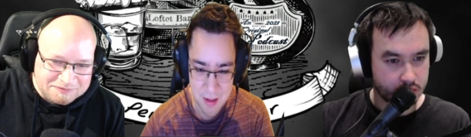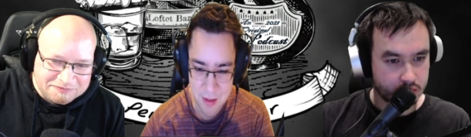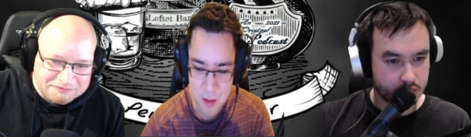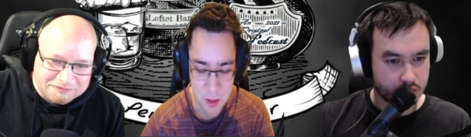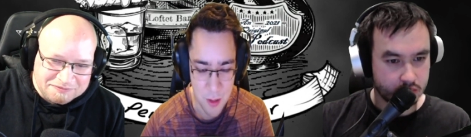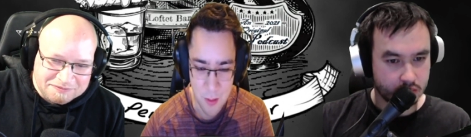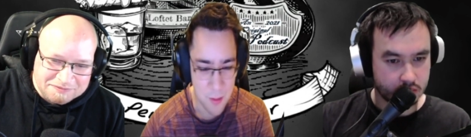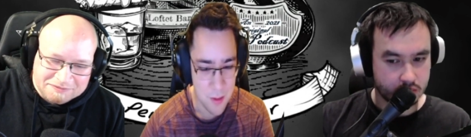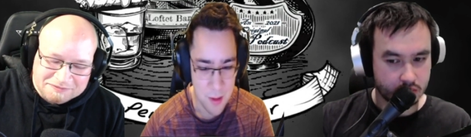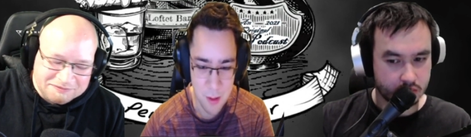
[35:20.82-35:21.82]
Speaker 1: There's no
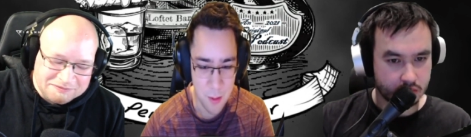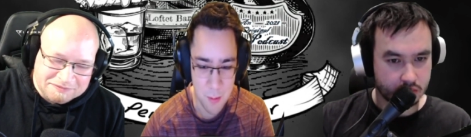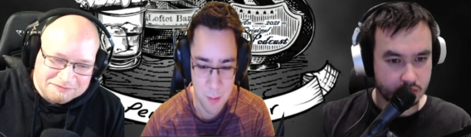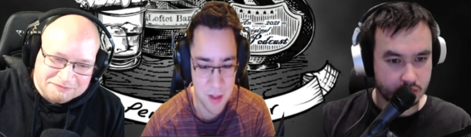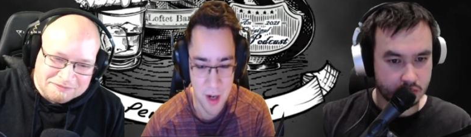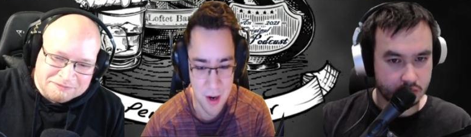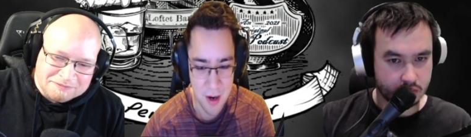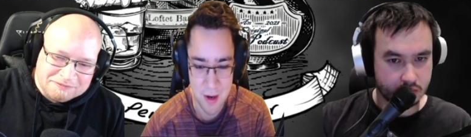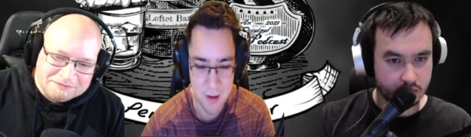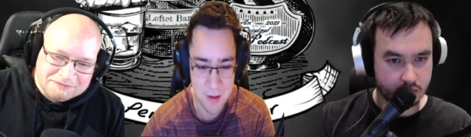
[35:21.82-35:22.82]
you don't
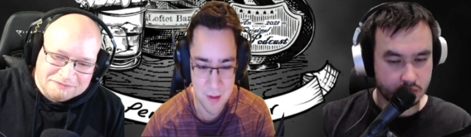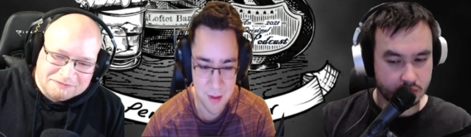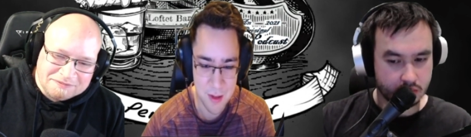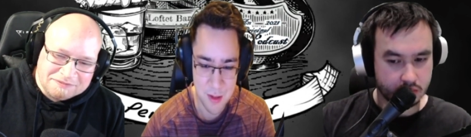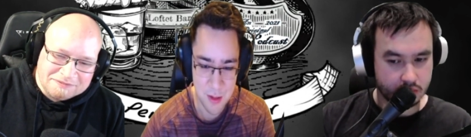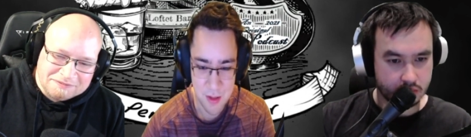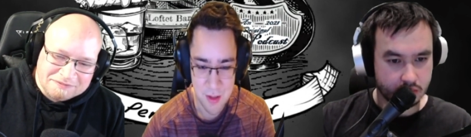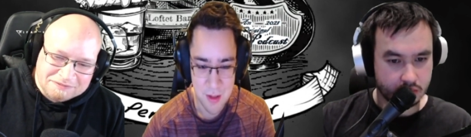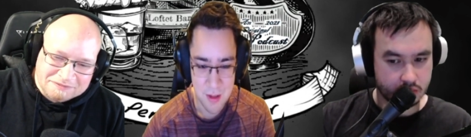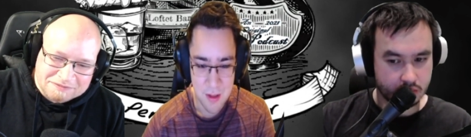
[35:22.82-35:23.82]
retire. You just
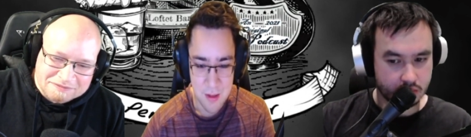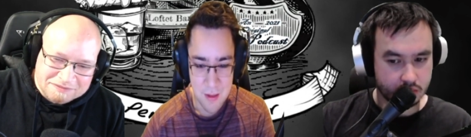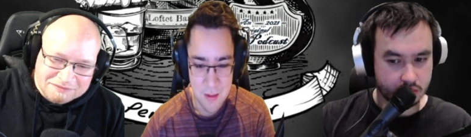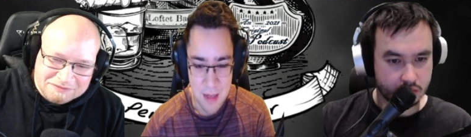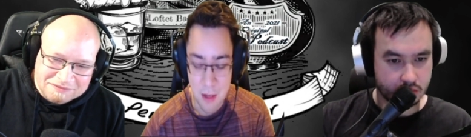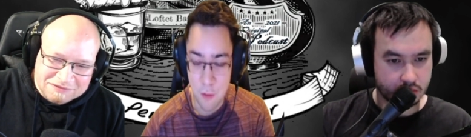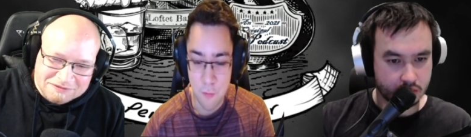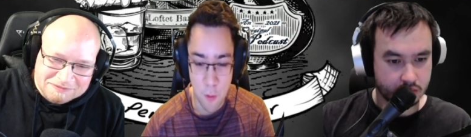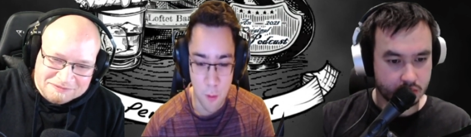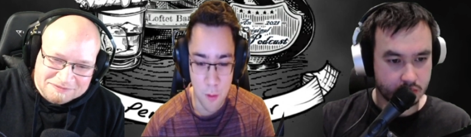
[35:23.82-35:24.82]
and of
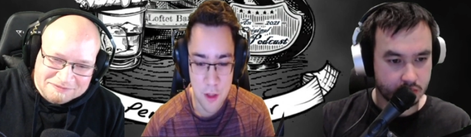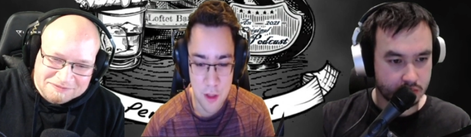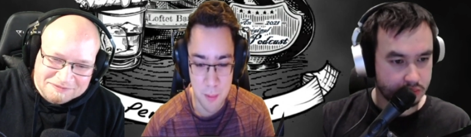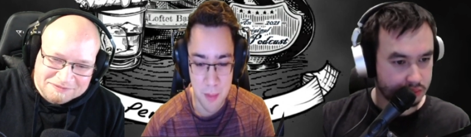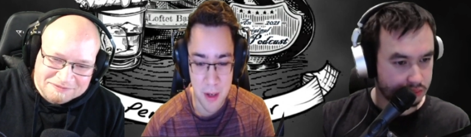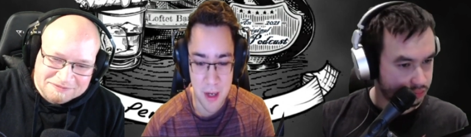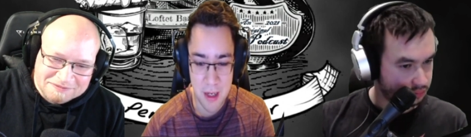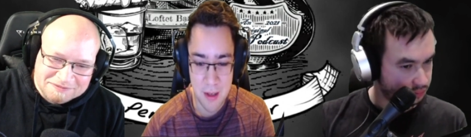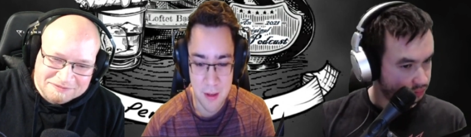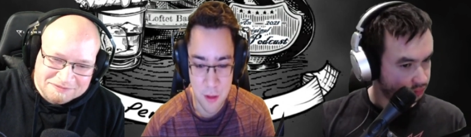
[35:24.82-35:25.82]
course by
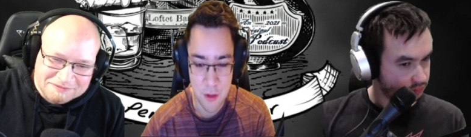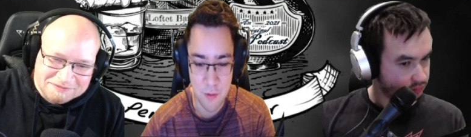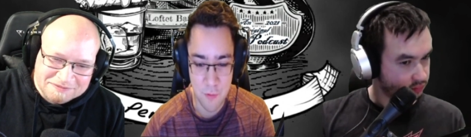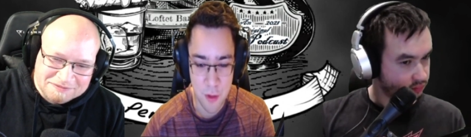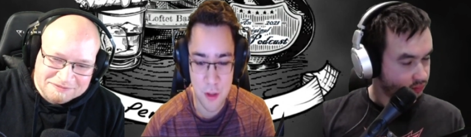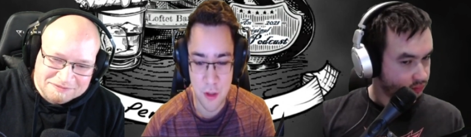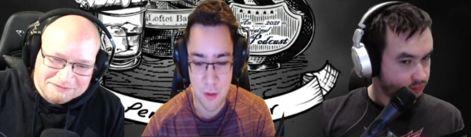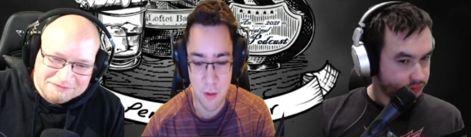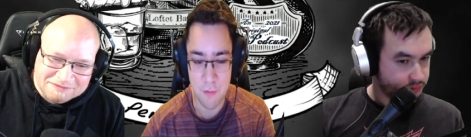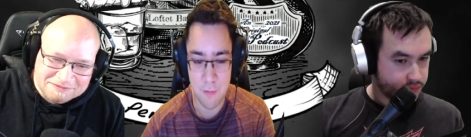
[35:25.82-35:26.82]
just virtue
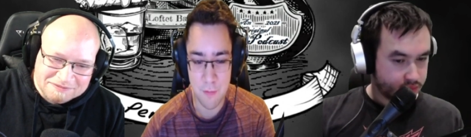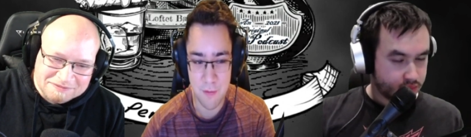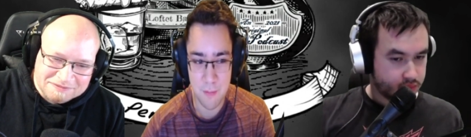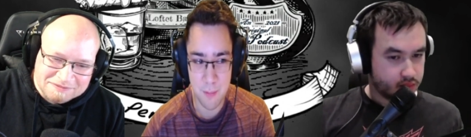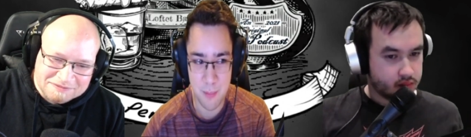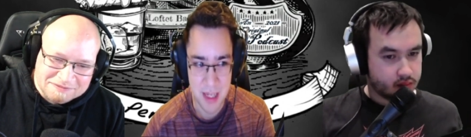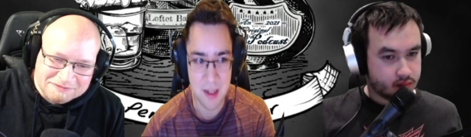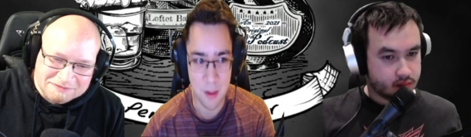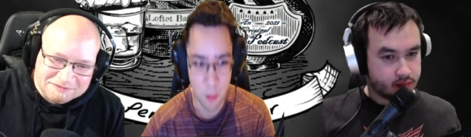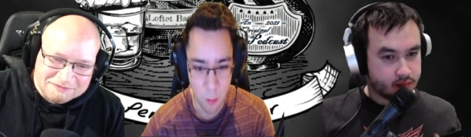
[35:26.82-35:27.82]
of being
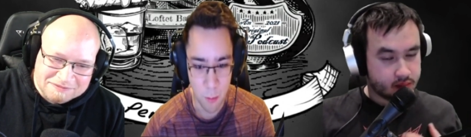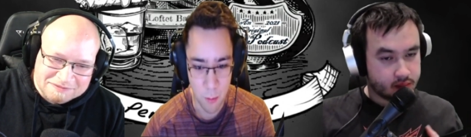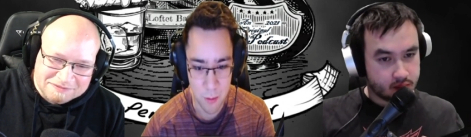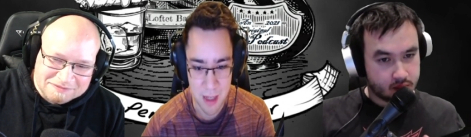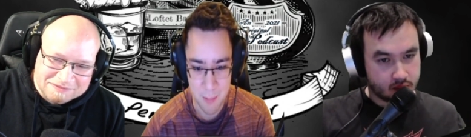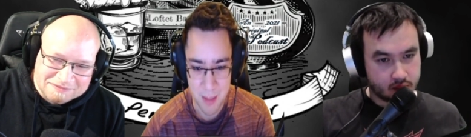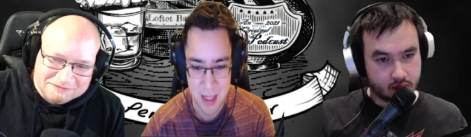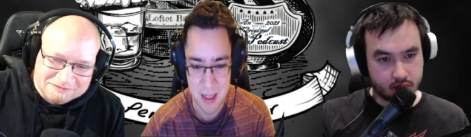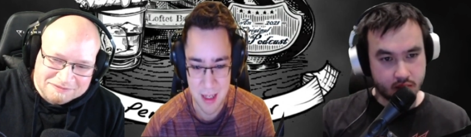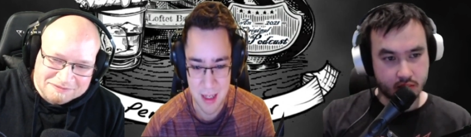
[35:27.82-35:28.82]
old and being
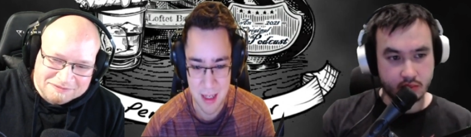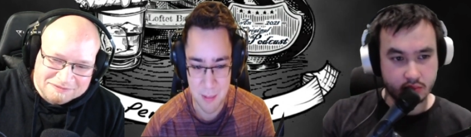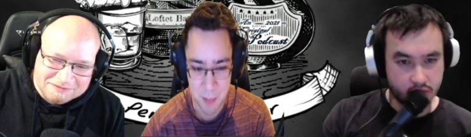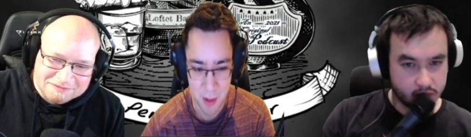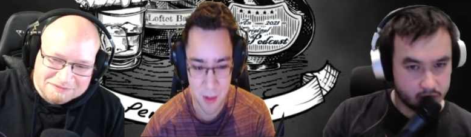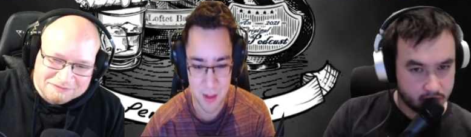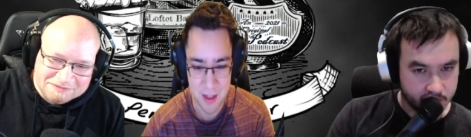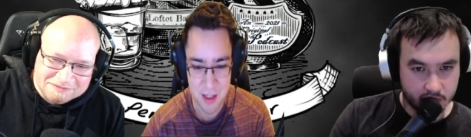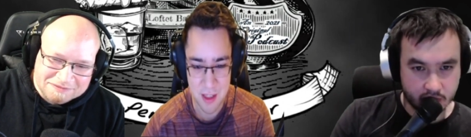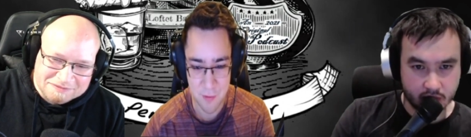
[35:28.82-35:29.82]
in
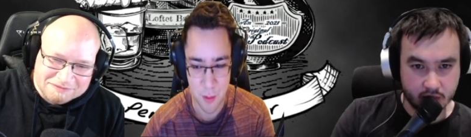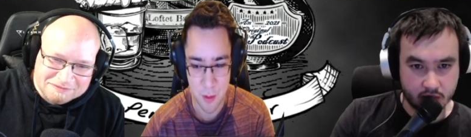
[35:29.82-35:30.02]
politics for